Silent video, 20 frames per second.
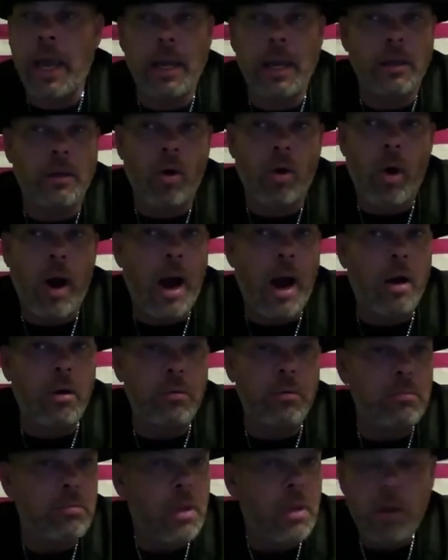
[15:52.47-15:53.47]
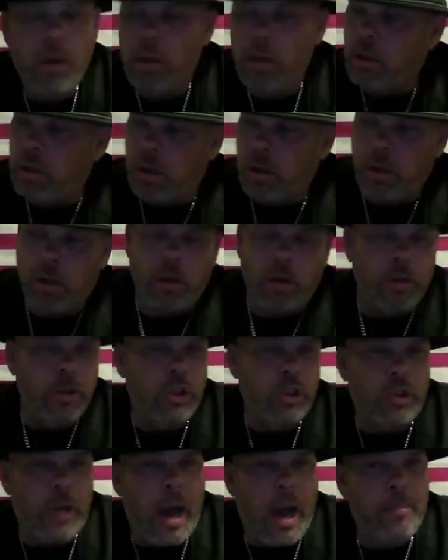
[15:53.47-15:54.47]
go out. You
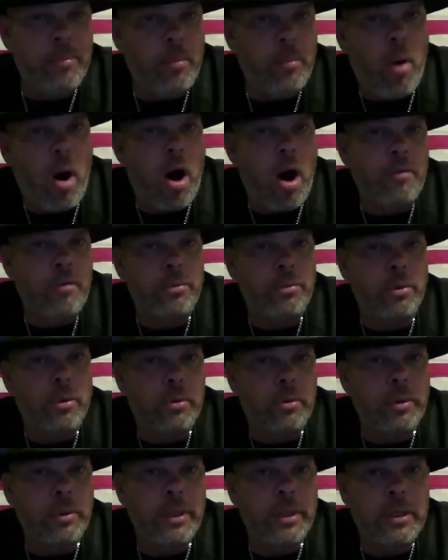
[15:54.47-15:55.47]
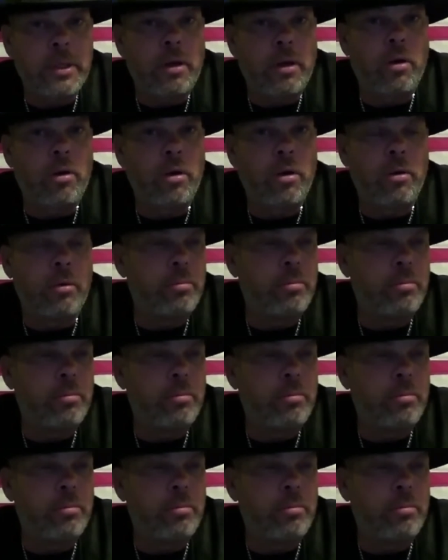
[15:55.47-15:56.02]
drop them off real quick. You go